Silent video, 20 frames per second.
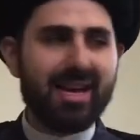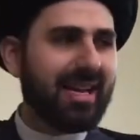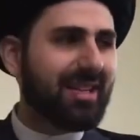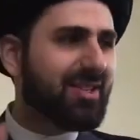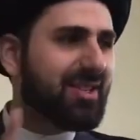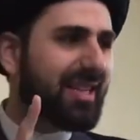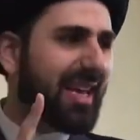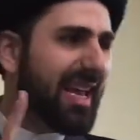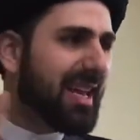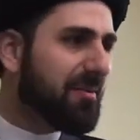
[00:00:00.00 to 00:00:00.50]

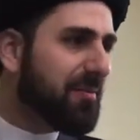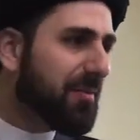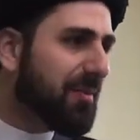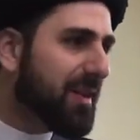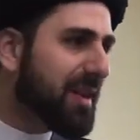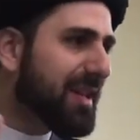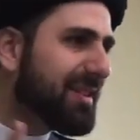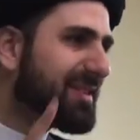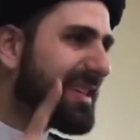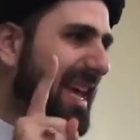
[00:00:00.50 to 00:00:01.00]
It's
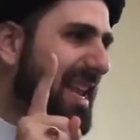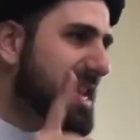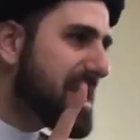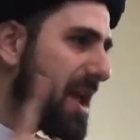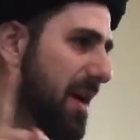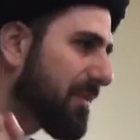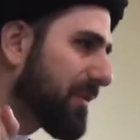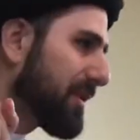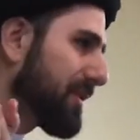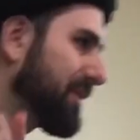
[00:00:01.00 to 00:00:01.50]
infinite and
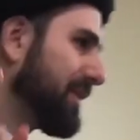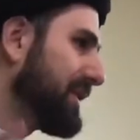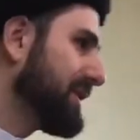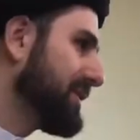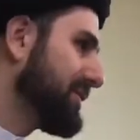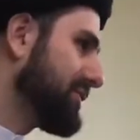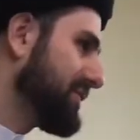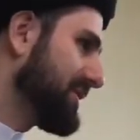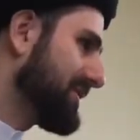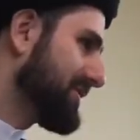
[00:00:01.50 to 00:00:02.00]
never
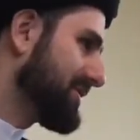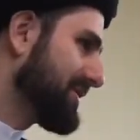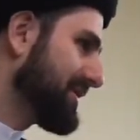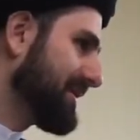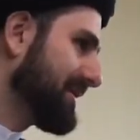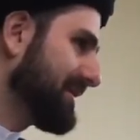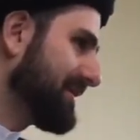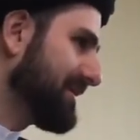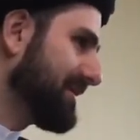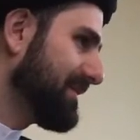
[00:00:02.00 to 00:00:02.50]
finishes.
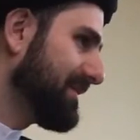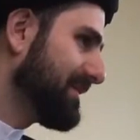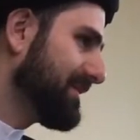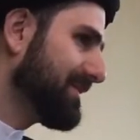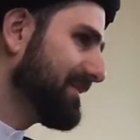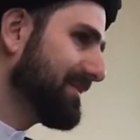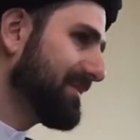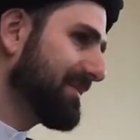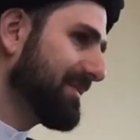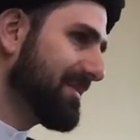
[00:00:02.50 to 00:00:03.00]

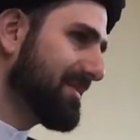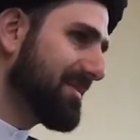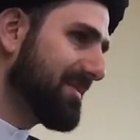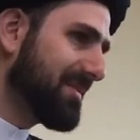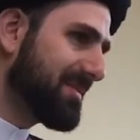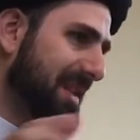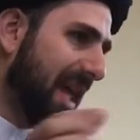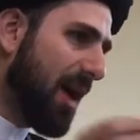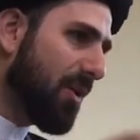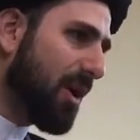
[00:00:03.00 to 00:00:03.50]

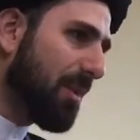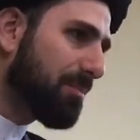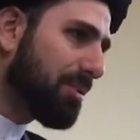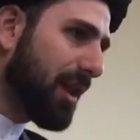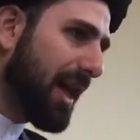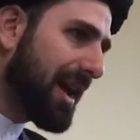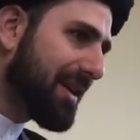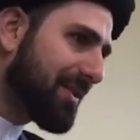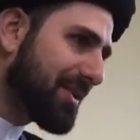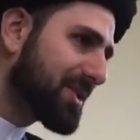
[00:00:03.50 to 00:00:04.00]
Now
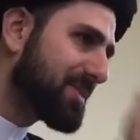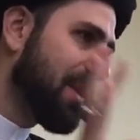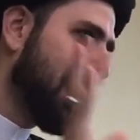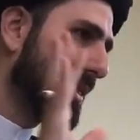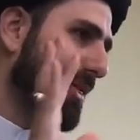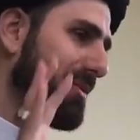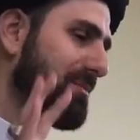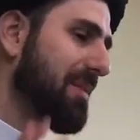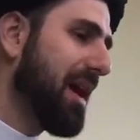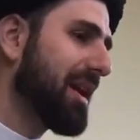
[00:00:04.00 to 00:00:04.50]
apply this
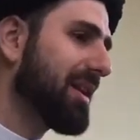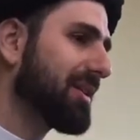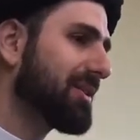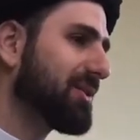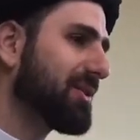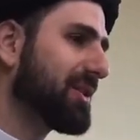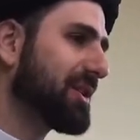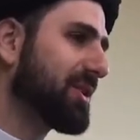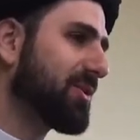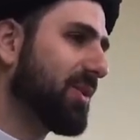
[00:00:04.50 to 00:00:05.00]

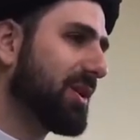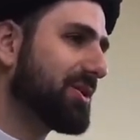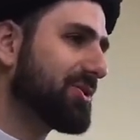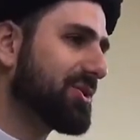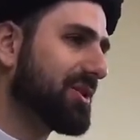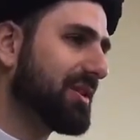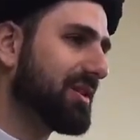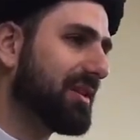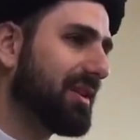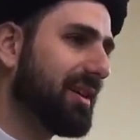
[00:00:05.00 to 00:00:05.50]
mathematical
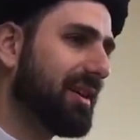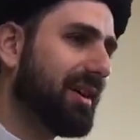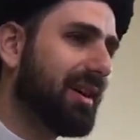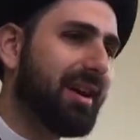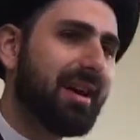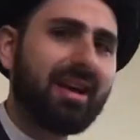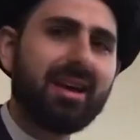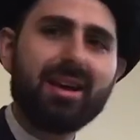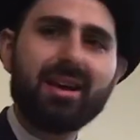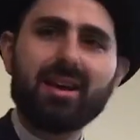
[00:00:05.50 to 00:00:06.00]
equation.
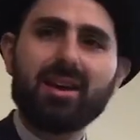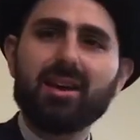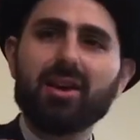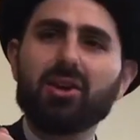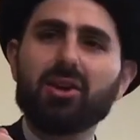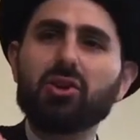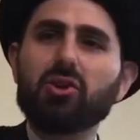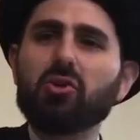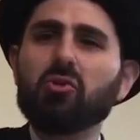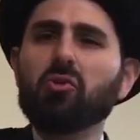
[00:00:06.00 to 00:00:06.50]

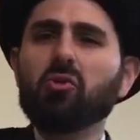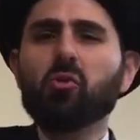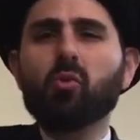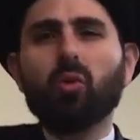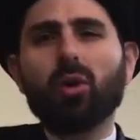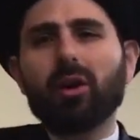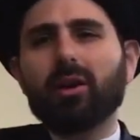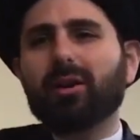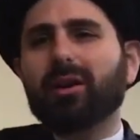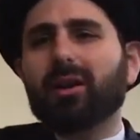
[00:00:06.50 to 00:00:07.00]
You
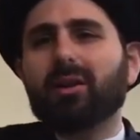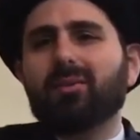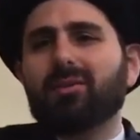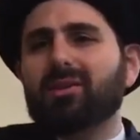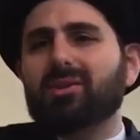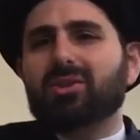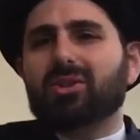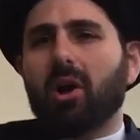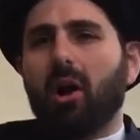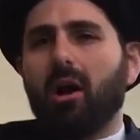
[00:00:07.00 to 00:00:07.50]
work in
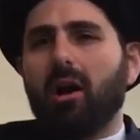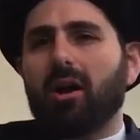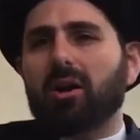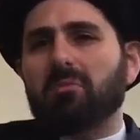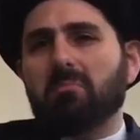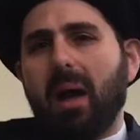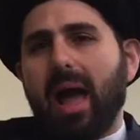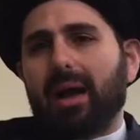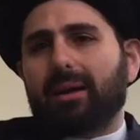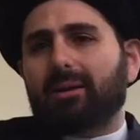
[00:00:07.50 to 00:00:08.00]
this hard
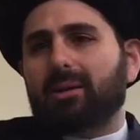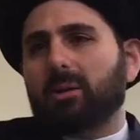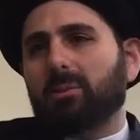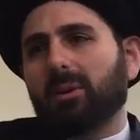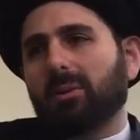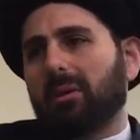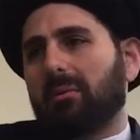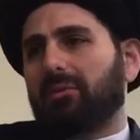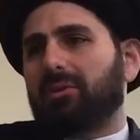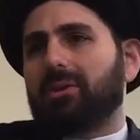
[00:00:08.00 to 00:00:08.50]

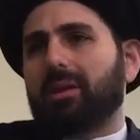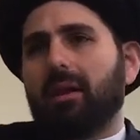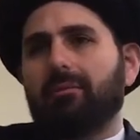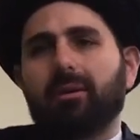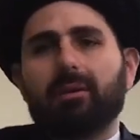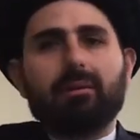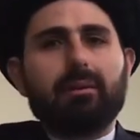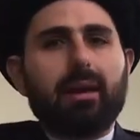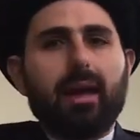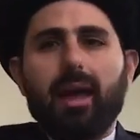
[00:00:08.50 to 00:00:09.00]
maximum of
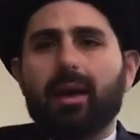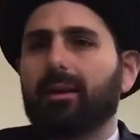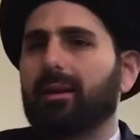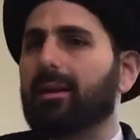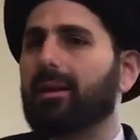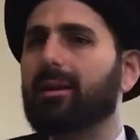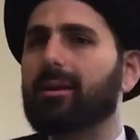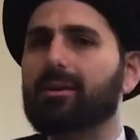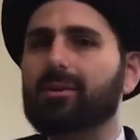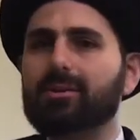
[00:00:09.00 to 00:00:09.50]
70, 80
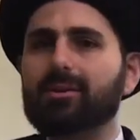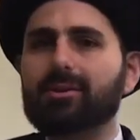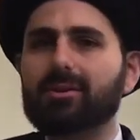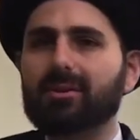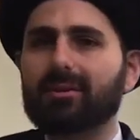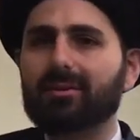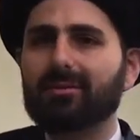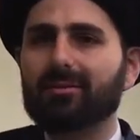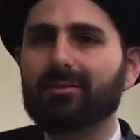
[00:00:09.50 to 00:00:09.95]
years.